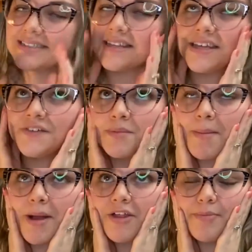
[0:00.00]
I love when my
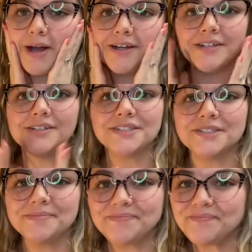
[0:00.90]
mouth puckers
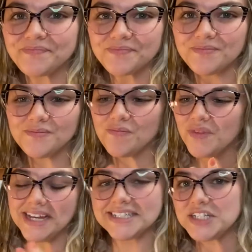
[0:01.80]
and
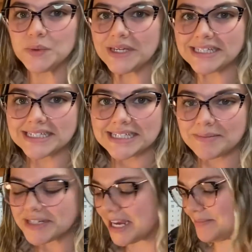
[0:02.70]
it's sweet at the same time.